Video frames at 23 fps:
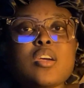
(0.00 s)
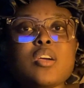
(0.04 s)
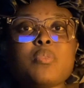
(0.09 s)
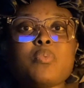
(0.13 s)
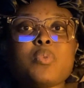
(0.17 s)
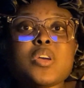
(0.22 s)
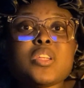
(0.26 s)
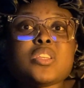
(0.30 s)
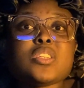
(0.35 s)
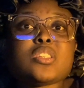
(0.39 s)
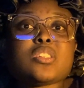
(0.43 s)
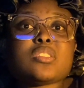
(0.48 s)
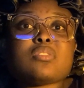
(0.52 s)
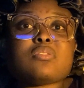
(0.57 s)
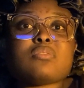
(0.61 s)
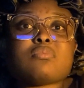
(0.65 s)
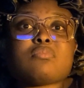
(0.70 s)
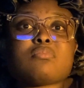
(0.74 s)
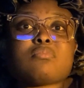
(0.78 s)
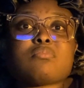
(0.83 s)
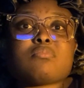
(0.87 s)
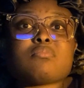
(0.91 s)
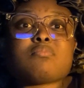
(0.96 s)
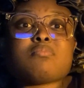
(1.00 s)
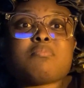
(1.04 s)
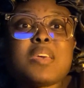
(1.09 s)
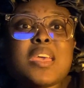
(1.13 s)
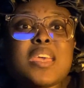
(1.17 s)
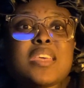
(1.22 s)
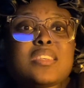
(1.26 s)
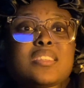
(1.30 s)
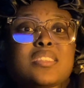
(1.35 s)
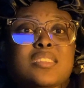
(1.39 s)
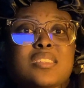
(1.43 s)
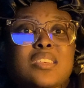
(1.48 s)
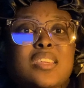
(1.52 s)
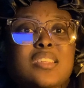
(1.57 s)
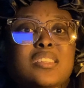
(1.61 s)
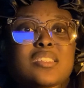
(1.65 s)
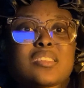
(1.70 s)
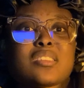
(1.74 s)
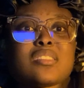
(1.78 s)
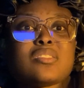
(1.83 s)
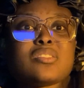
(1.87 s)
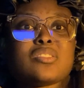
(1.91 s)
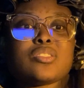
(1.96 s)
Which makes sense,
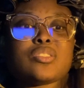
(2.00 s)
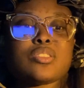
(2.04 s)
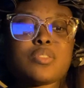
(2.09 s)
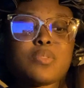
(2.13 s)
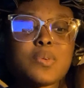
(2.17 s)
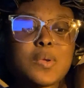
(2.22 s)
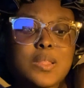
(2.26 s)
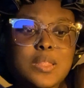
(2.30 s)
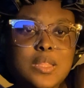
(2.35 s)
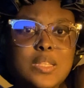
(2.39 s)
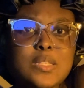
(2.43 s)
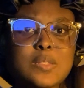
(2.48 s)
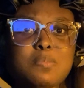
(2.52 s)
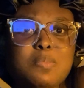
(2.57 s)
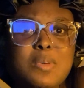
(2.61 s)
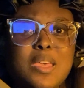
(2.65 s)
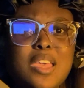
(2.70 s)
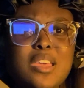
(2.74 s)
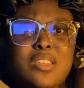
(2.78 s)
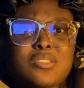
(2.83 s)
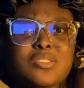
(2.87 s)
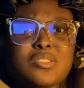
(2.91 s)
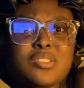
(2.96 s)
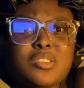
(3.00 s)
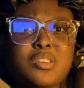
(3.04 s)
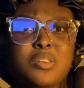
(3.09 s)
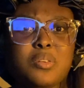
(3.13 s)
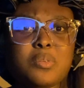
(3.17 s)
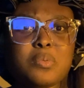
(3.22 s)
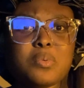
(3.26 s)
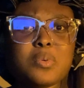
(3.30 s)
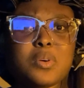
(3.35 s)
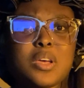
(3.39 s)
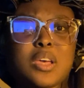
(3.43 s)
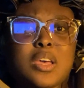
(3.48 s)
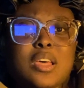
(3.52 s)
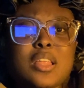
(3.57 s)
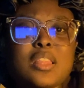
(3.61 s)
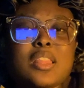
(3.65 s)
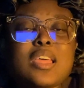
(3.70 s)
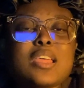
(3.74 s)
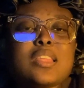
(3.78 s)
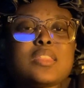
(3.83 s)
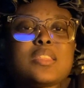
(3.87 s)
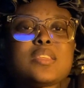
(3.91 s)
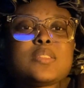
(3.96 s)
because you're in this band too.
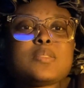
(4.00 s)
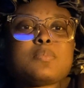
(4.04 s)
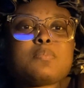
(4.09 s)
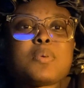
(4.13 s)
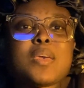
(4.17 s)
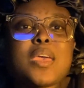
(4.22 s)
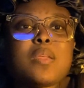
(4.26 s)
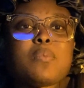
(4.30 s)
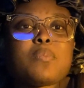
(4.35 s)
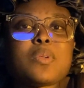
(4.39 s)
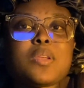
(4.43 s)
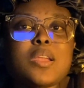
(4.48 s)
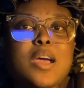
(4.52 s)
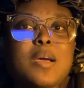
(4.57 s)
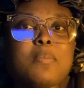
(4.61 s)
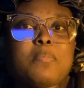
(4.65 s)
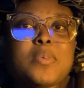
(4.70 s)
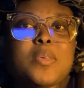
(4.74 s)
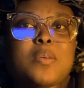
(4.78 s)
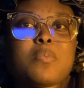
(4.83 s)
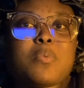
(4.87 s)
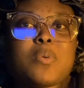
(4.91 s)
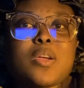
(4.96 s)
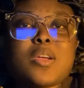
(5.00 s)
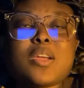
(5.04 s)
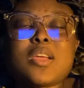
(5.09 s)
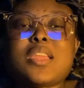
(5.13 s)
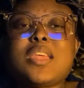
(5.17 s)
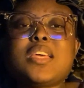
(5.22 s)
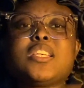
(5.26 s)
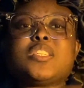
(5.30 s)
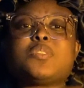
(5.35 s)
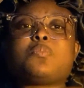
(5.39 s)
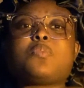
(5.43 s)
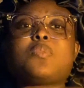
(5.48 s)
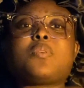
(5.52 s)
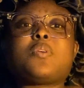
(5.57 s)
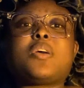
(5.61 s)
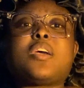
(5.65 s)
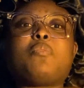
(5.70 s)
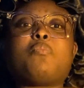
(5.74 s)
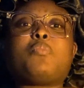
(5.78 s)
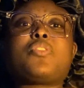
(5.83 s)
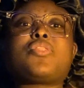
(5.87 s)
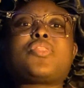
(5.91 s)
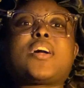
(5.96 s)
Like, this band would not be where it is
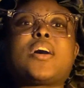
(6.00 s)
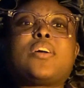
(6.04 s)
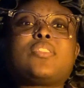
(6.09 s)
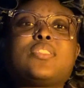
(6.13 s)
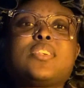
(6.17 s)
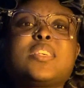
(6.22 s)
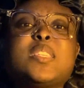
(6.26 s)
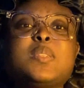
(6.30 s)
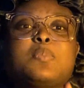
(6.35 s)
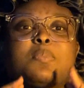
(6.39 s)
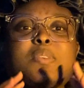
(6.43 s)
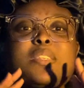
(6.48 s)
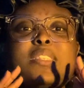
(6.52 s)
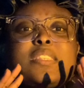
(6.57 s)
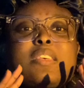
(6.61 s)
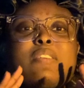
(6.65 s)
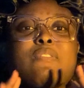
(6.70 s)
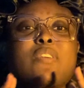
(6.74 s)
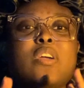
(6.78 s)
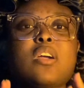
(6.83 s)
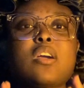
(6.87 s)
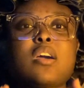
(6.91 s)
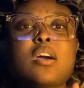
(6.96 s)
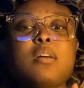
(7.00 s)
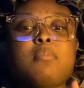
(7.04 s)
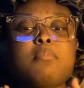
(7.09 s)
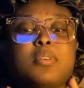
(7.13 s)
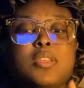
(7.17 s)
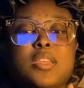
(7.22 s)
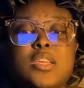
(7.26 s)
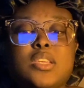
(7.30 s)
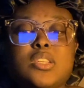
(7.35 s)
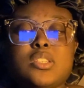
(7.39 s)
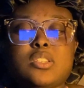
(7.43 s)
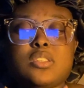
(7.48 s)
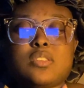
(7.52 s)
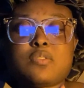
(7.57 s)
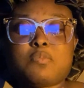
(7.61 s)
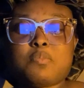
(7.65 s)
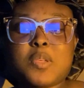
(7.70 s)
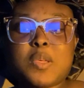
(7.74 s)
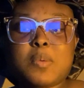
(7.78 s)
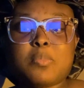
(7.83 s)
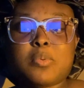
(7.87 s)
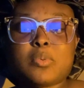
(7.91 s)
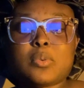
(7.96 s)
without this specific combination of
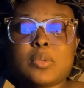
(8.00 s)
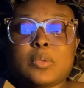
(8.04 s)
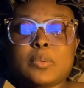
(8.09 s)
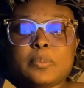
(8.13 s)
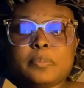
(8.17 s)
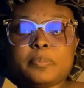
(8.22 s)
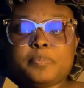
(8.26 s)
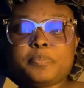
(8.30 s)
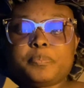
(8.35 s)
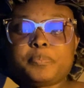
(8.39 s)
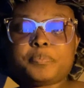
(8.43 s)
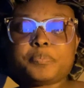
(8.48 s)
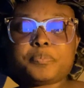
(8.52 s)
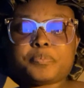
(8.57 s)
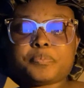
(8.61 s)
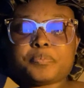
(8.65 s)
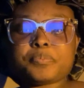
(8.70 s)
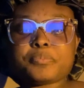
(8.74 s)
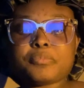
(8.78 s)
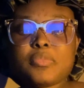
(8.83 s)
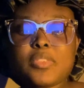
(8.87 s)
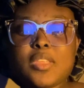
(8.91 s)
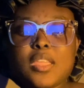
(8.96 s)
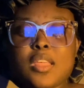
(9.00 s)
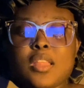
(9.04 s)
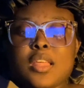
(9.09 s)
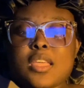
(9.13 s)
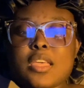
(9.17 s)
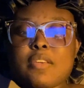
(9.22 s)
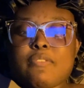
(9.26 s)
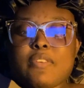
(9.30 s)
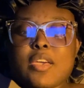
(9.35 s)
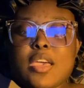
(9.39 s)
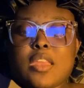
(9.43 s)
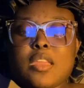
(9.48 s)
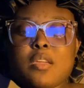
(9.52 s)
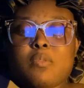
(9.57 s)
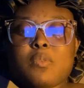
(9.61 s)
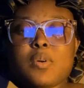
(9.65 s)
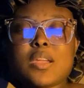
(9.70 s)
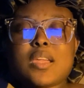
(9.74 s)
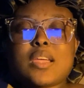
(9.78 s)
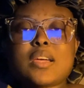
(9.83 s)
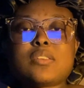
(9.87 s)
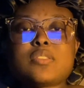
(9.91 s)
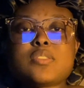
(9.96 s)
people. Like, if
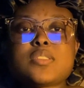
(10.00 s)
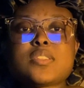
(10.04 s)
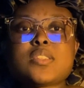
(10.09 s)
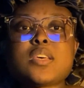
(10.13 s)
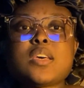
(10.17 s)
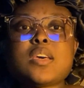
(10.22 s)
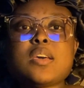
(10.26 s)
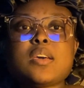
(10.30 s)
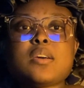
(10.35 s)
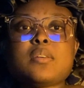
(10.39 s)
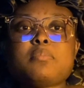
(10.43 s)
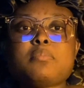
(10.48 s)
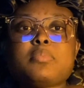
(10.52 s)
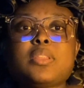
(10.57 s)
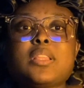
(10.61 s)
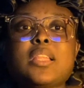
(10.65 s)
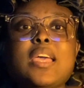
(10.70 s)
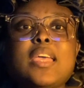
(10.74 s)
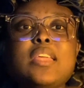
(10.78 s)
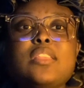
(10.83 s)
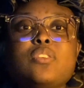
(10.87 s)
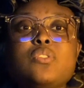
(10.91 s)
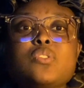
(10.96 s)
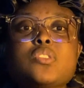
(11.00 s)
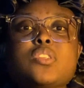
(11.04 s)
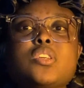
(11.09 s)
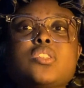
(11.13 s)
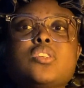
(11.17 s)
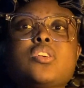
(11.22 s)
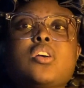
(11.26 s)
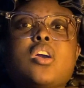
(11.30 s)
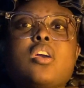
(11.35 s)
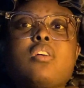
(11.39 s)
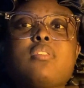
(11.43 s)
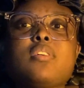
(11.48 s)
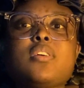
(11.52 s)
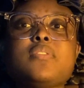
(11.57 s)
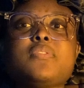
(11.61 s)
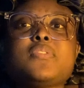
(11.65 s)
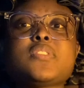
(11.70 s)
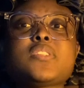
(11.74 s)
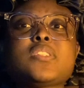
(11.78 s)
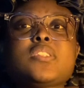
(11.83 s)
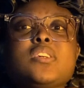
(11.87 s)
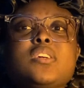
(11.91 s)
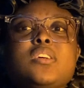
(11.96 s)
anyone else played those guitar
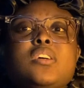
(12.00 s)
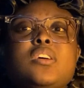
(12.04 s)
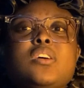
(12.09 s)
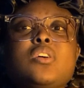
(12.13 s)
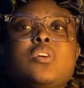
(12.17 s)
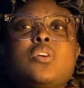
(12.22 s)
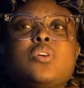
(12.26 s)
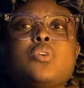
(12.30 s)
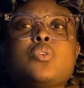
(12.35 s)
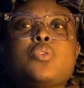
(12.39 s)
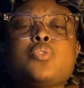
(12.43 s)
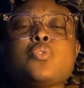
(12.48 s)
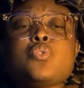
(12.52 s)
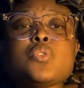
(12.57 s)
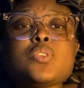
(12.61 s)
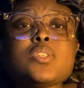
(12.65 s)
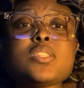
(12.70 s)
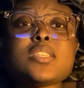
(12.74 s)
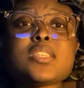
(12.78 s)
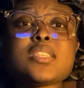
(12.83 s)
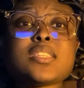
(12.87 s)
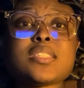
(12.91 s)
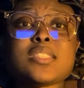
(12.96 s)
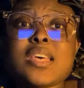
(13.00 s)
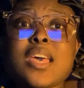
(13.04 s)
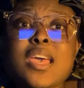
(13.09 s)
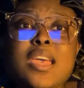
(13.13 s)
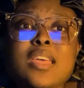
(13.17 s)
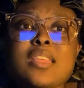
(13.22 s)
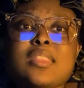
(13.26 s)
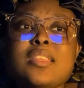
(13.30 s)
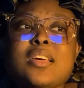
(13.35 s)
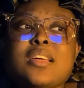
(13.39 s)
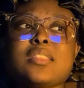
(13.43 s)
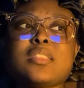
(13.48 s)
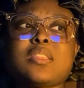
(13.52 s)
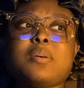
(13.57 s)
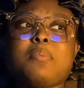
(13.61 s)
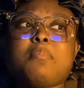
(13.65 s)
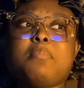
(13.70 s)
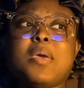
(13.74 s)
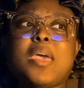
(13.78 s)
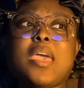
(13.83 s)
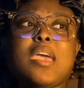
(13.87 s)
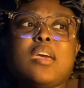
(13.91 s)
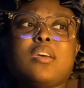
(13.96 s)
riffs, who's to say that the
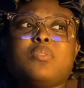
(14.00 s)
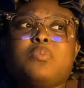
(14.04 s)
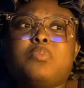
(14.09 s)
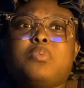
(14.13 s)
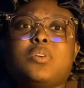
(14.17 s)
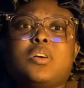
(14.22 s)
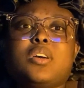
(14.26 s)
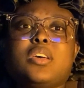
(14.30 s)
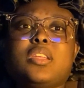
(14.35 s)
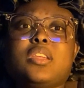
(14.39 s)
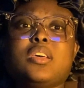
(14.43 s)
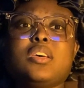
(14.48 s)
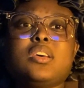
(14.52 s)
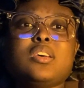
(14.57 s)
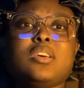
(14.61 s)
band would